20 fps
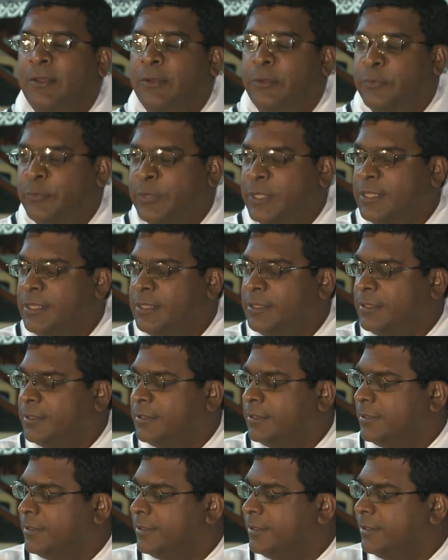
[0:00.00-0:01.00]
We
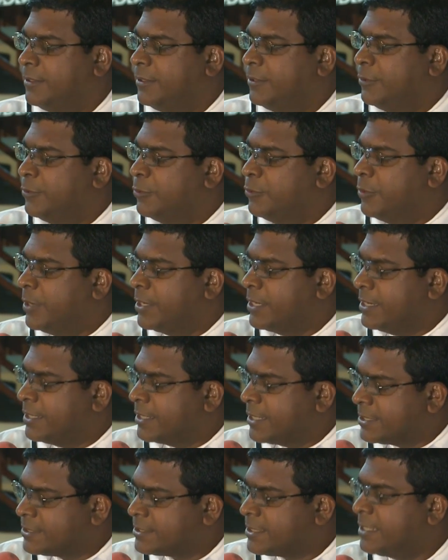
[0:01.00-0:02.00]
who are in
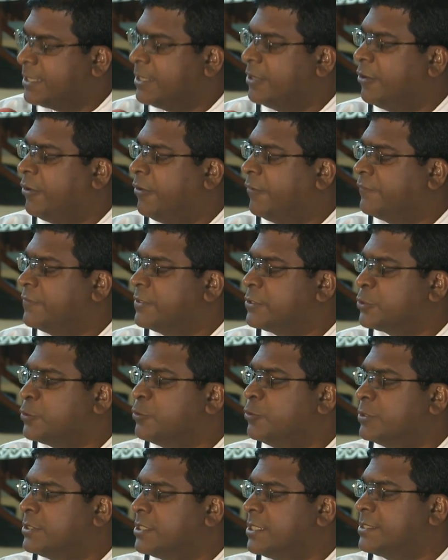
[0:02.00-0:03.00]
custody of the
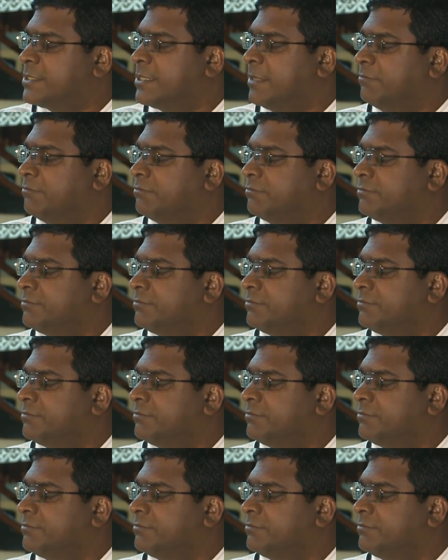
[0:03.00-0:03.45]
school system,